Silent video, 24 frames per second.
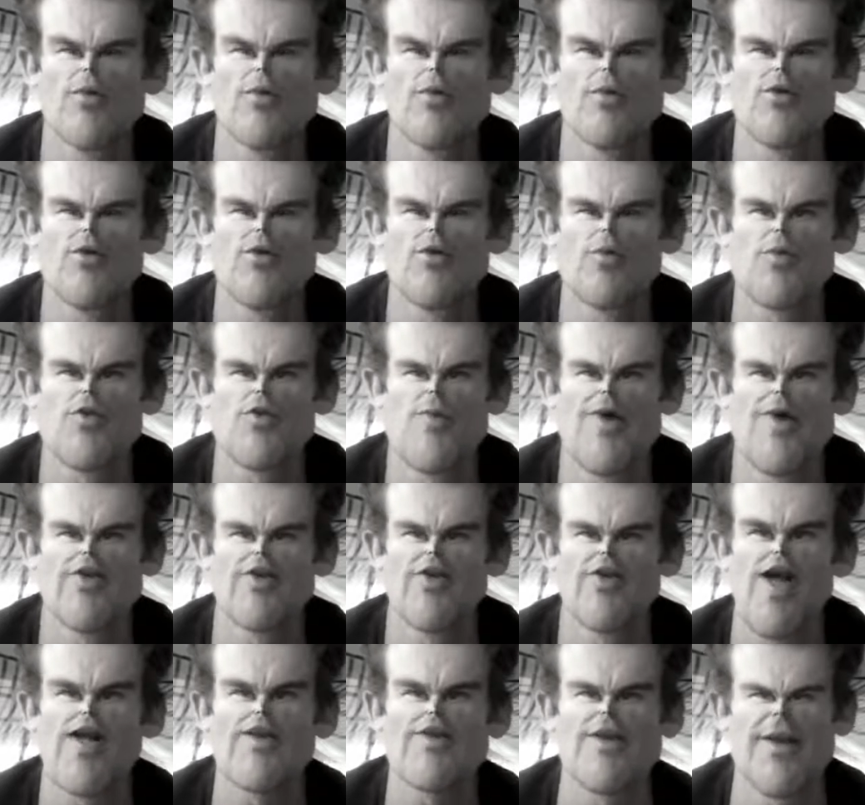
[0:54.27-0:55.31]
Which means
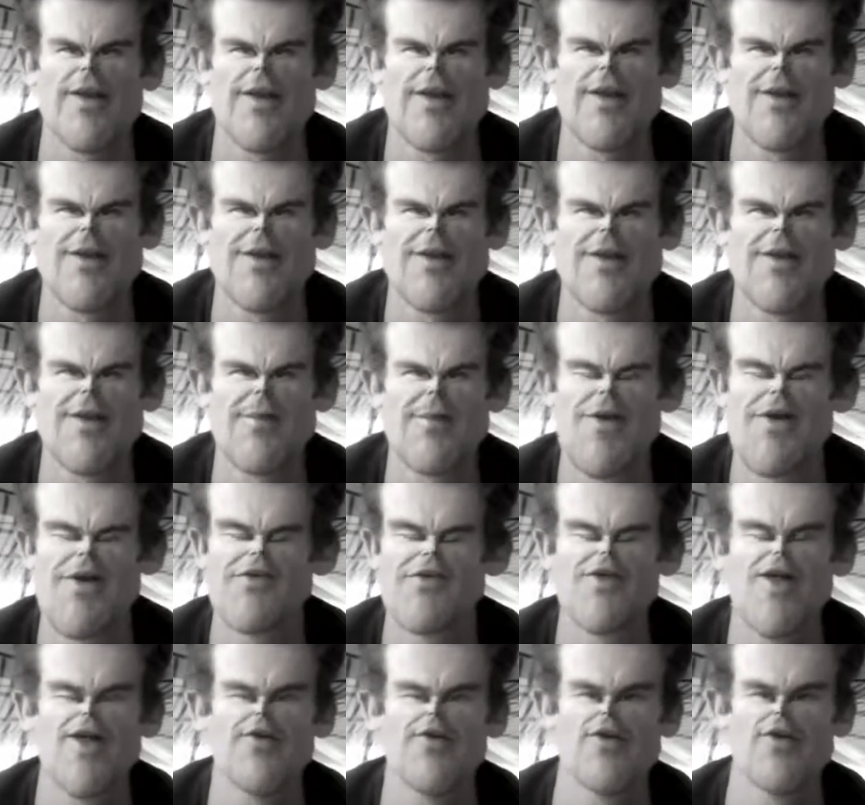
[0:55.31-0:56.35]
nothing. It means
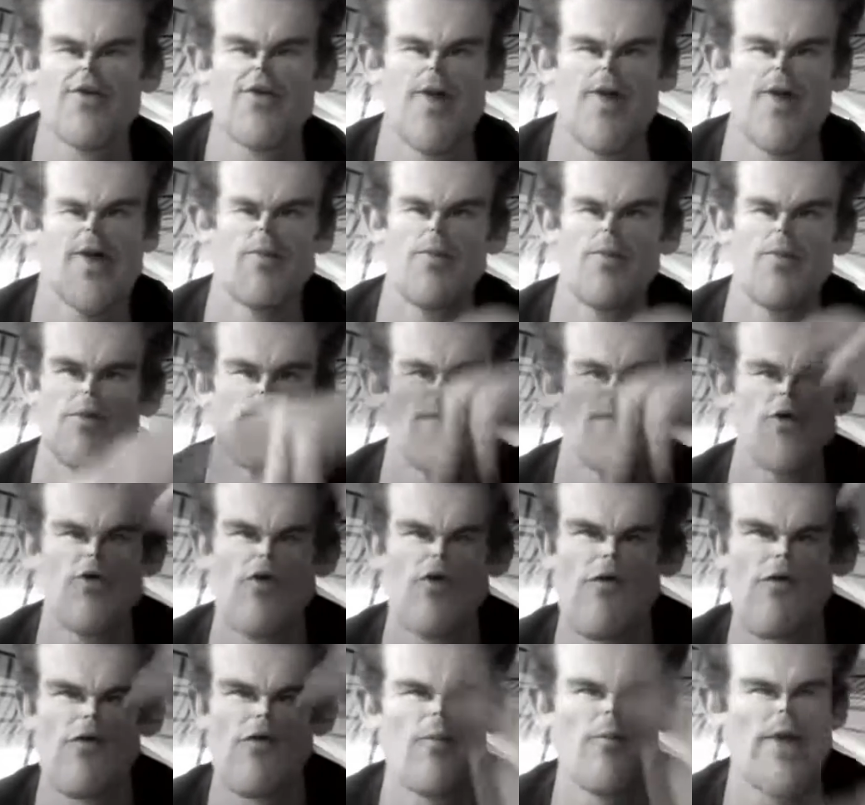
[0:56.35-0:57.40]
nothing. Your
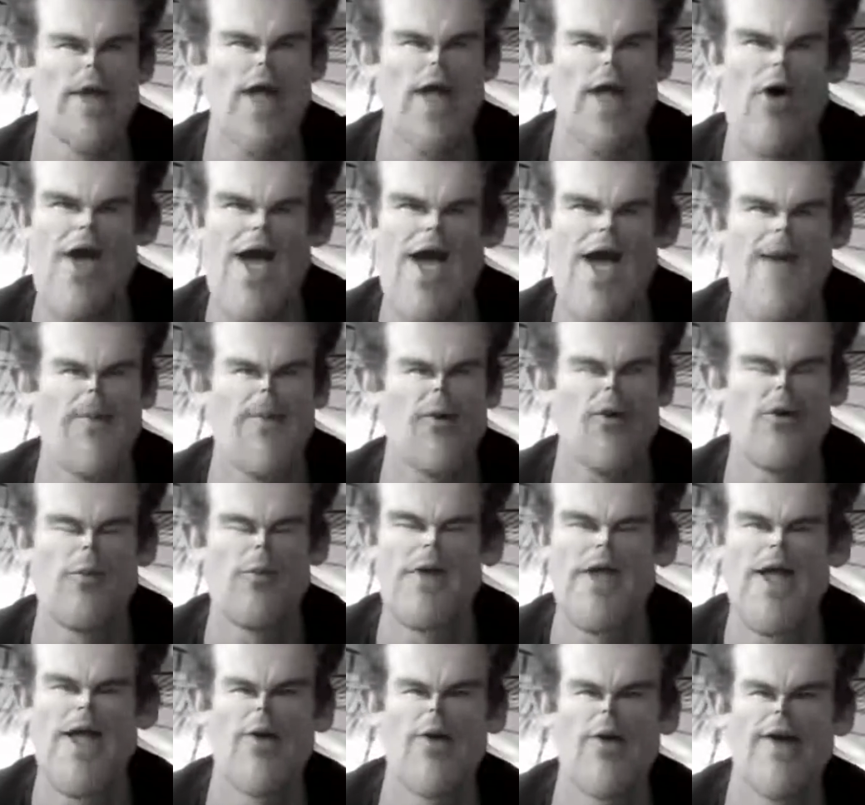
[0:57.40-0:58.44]
B12 could be going up. It could
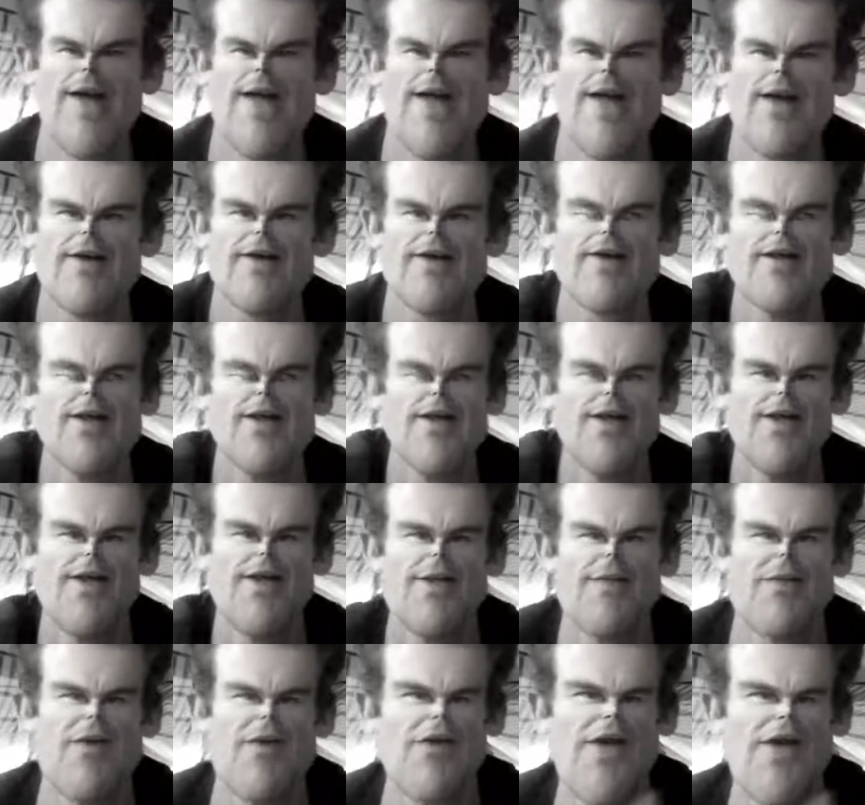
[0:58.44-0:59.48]
be going down.
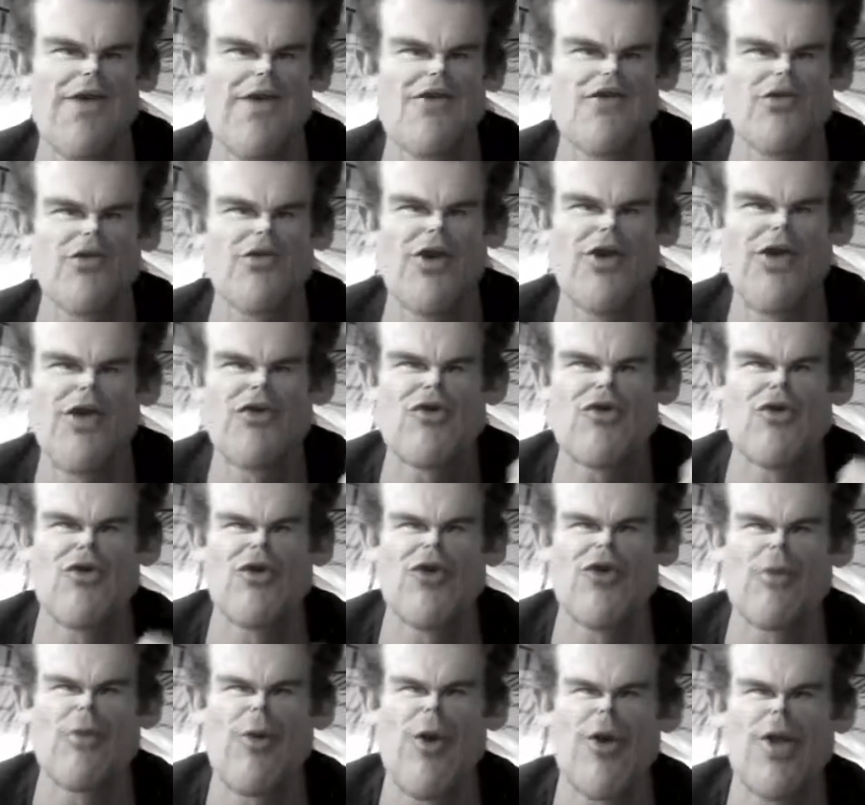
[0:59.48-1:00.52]
Natasha's got a history of
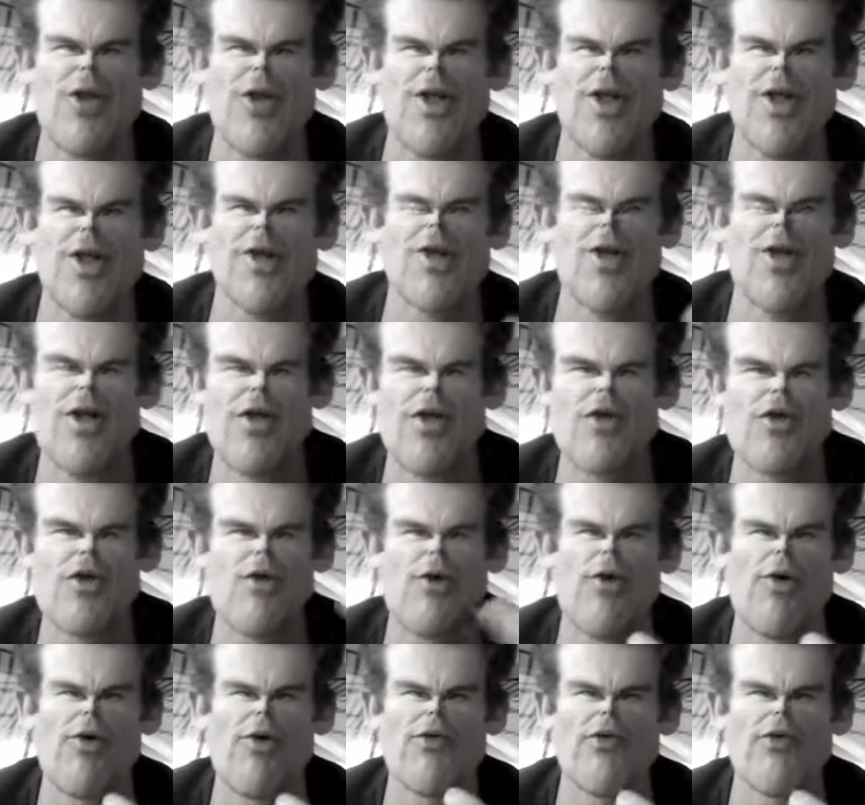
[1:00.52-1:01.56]
smoking,
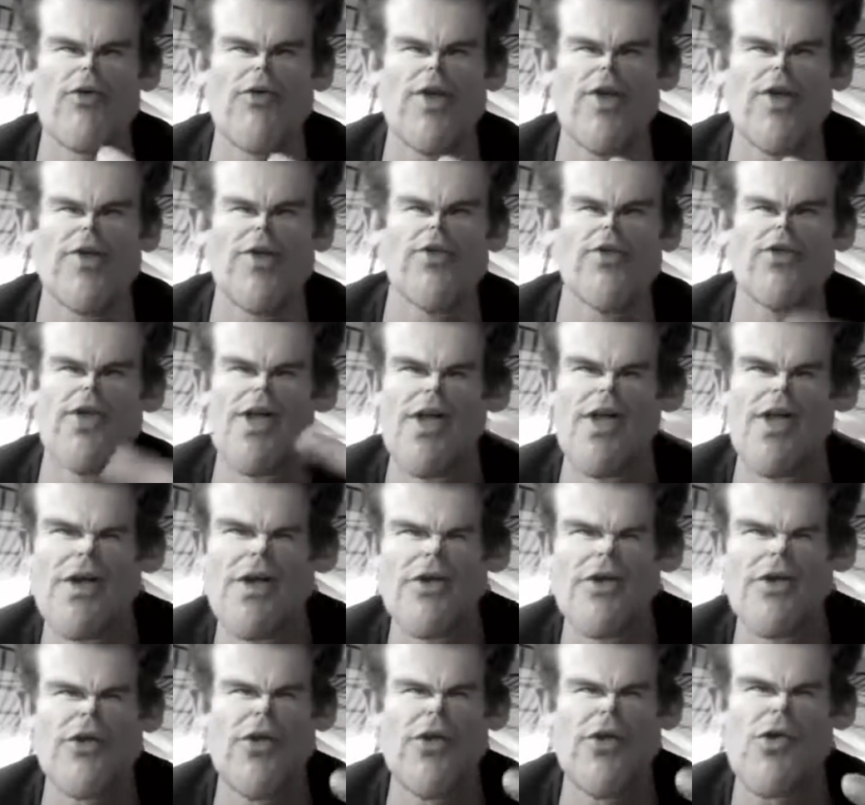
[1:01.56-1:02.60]
Crohn's disease,
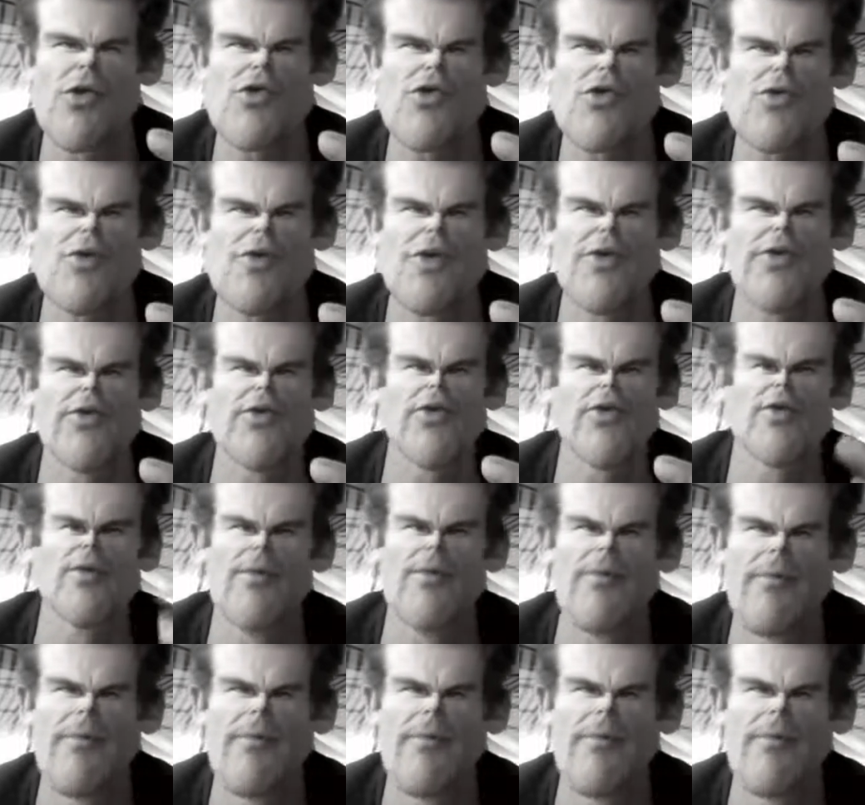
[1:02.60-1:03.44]
surgeries,